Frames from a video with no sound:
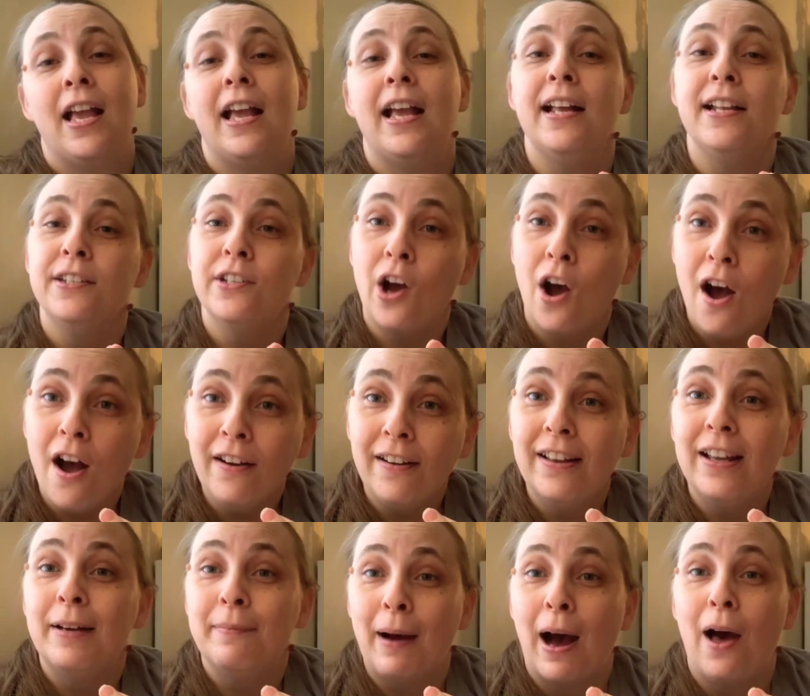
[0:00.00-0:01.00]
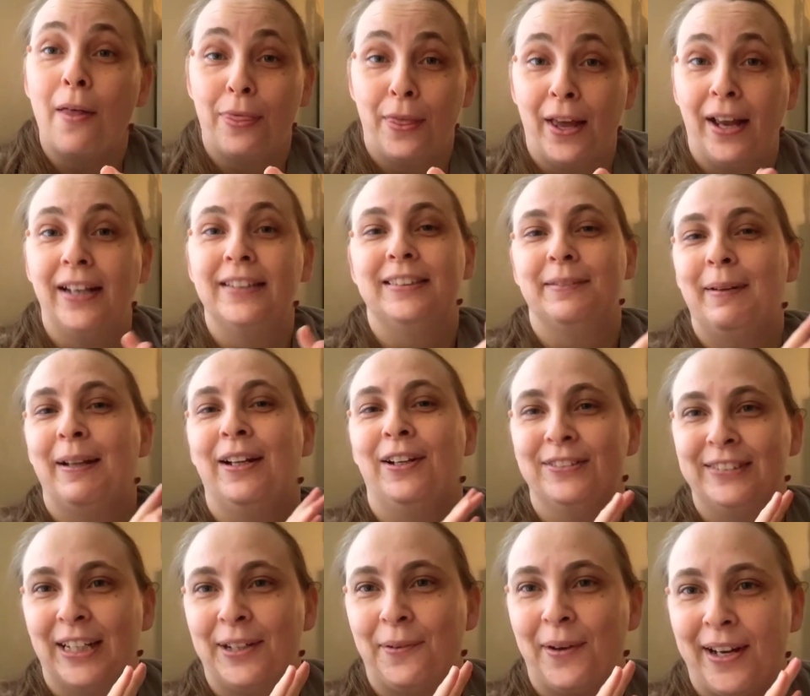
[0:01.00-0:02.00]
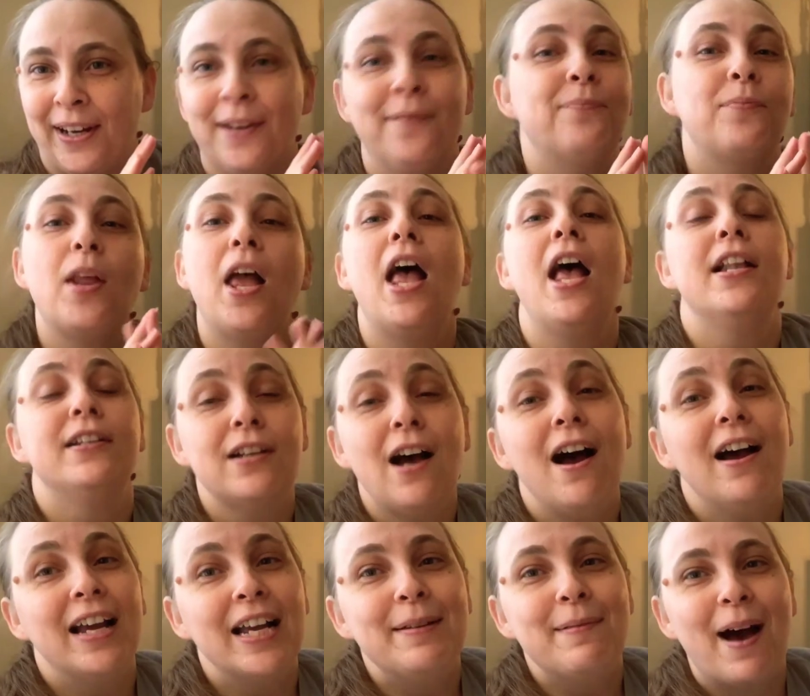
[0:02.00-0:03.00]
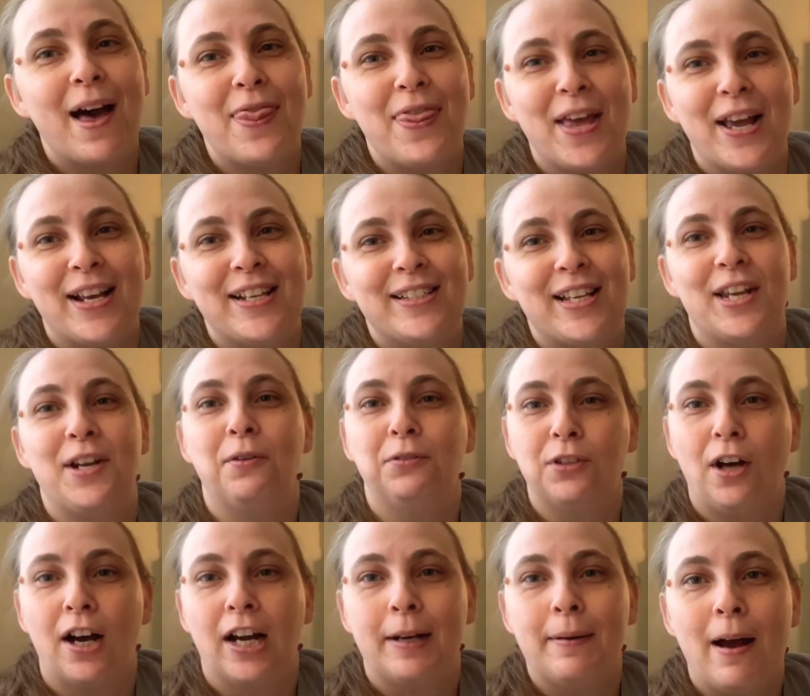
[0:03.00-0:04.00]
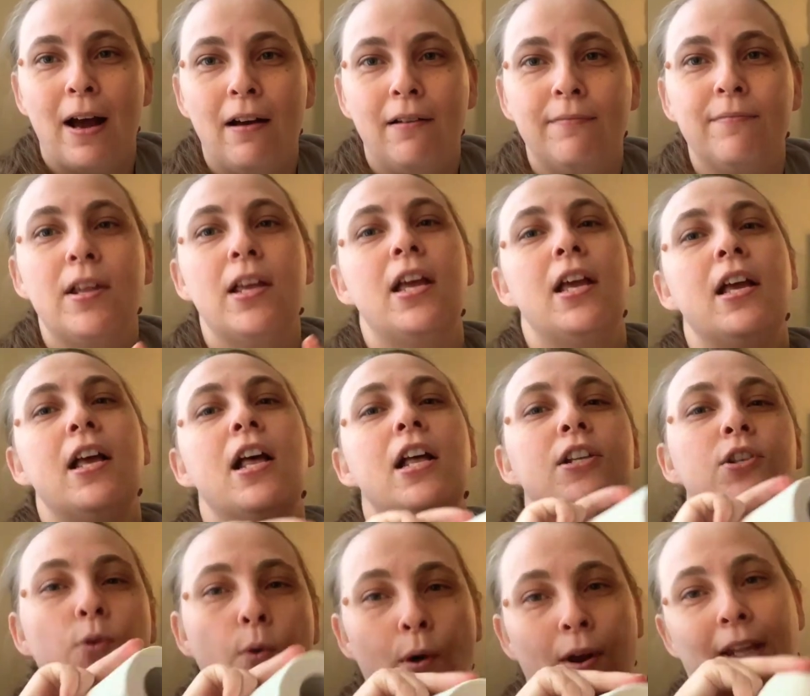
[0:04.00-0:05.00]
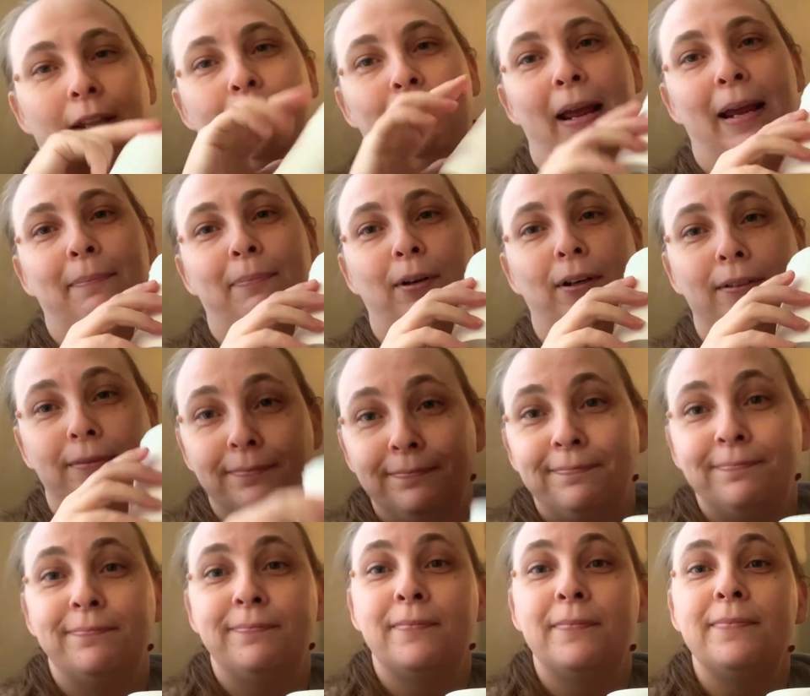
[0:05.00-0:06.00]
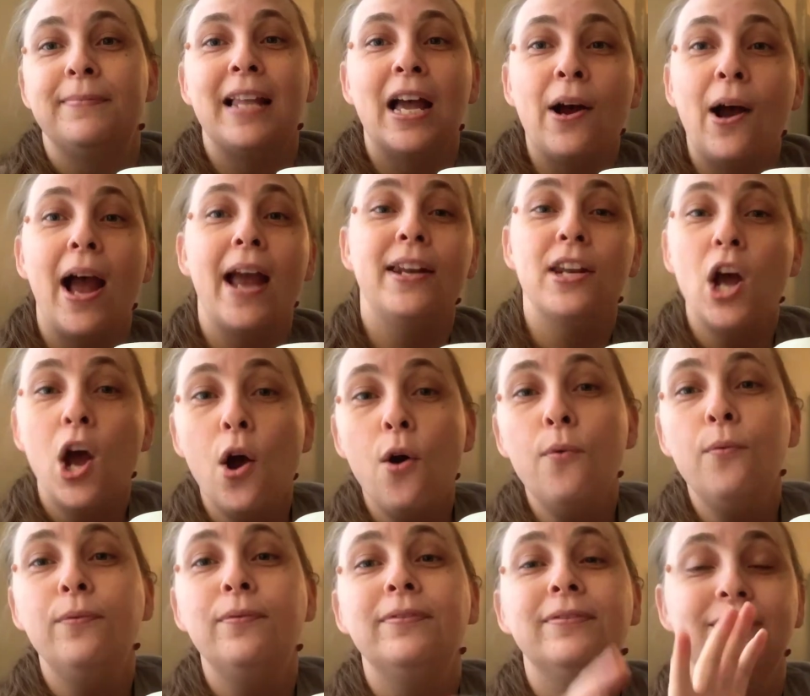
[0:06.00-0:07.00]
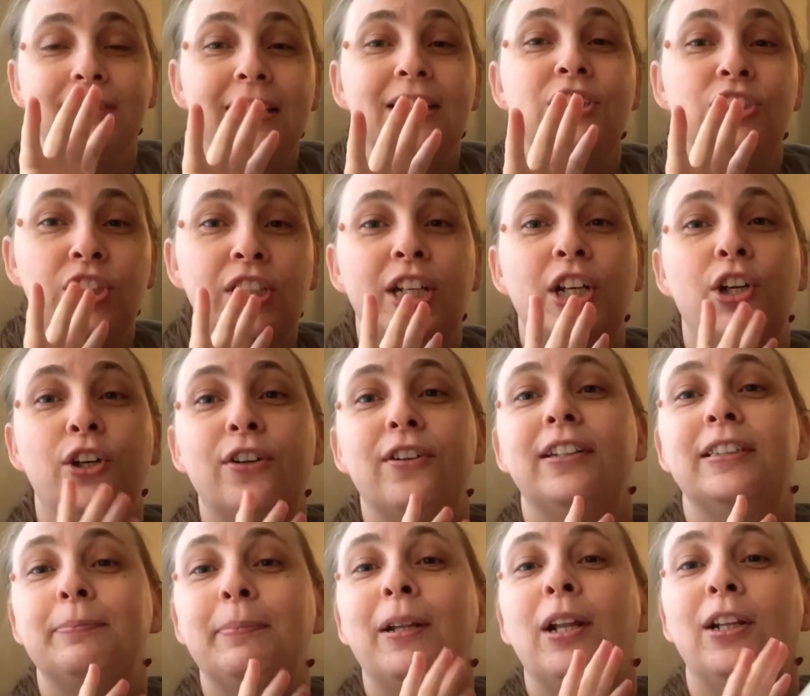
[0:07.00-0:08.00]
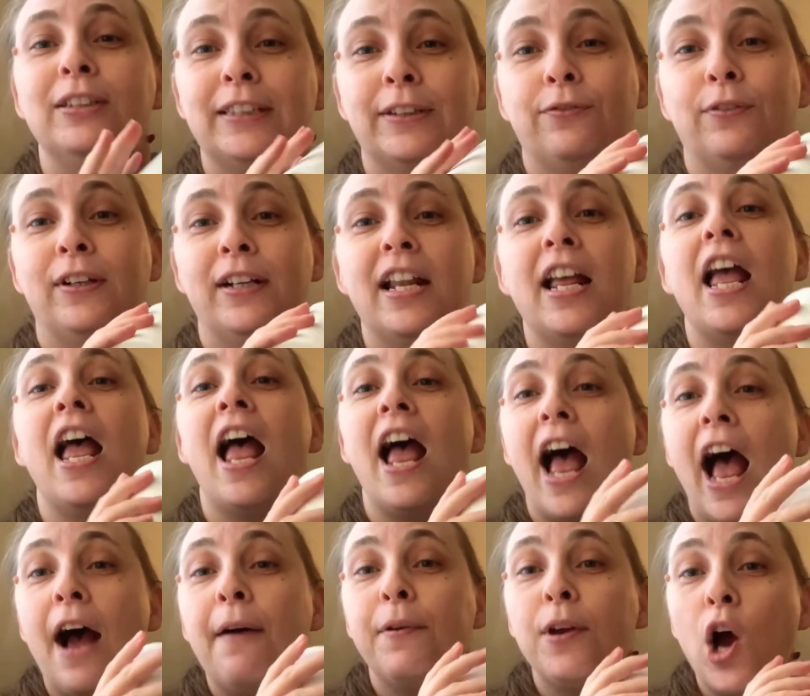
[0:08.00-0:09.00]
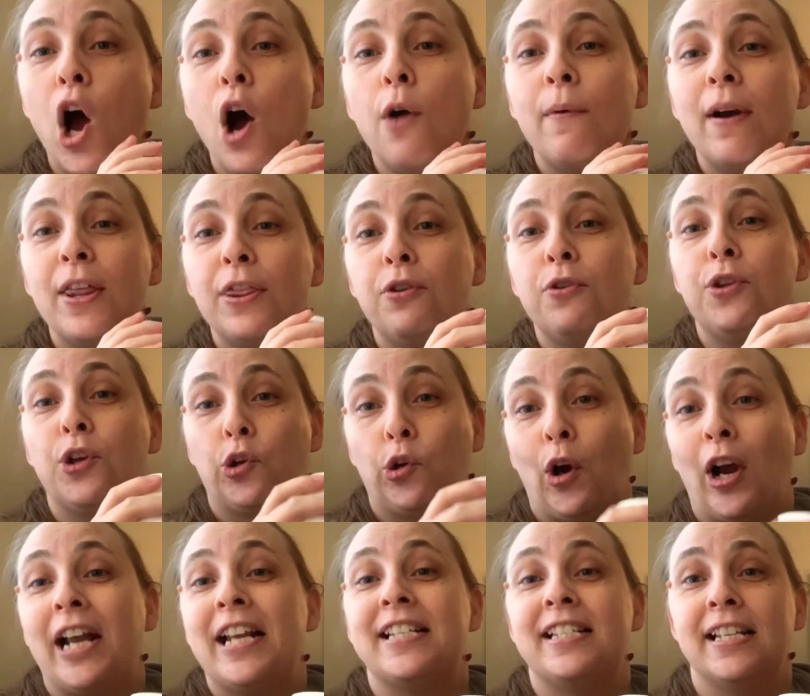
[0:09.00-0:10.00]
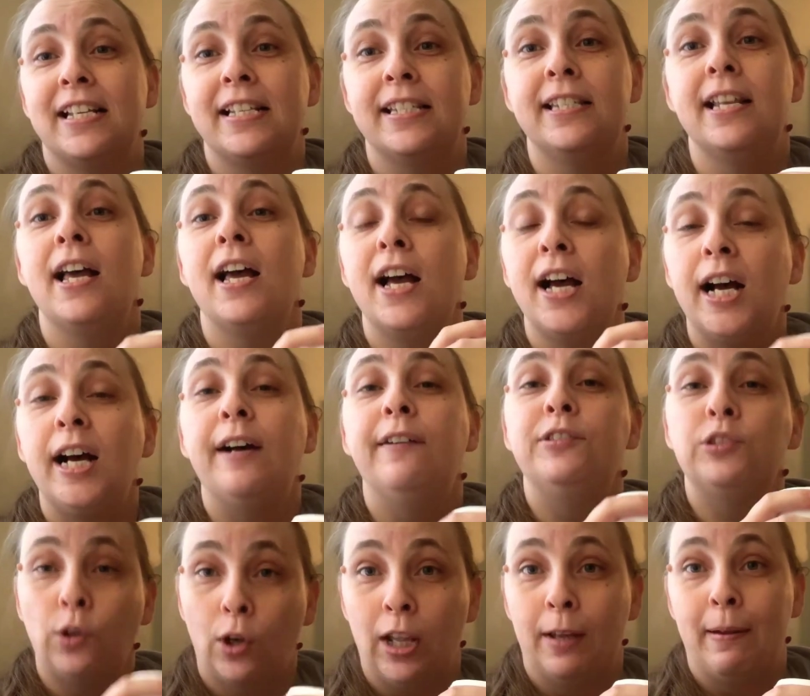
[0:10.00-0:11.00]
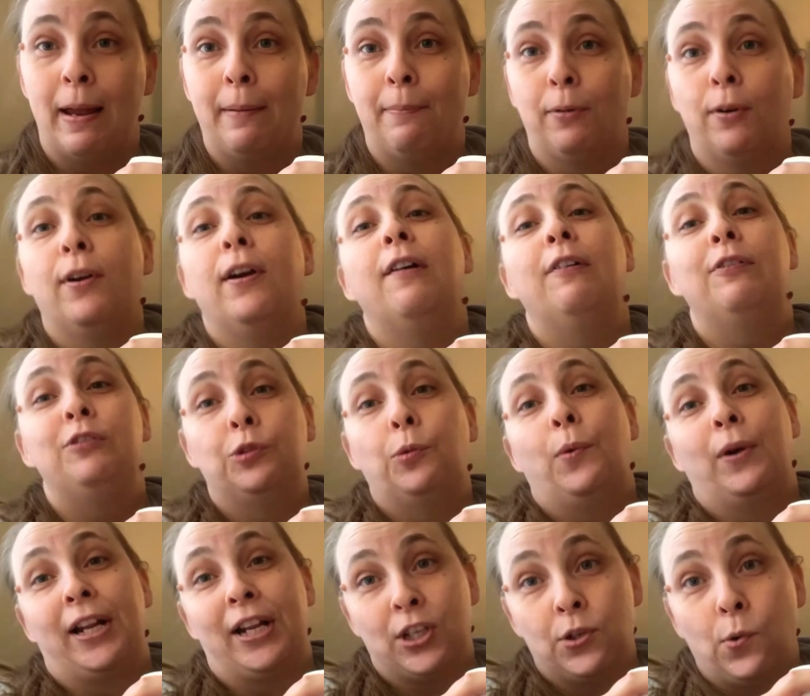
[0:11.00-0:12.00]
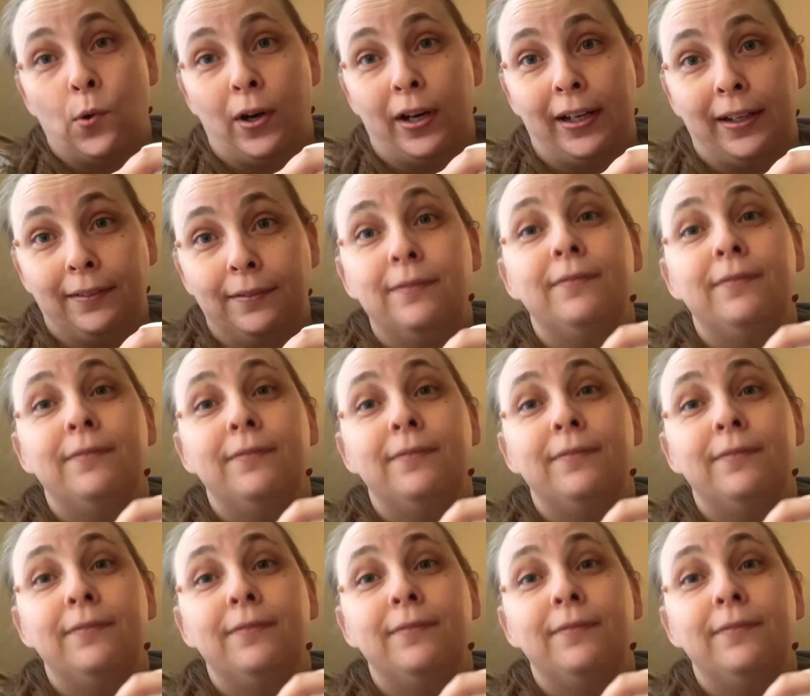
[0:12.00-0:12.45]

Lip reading: And talking about things, my little segue here, talking about things that you don't talk about, toilet paper. Now, I know this year has been a little different, and we all went through the crisis of toilet paper of 2020.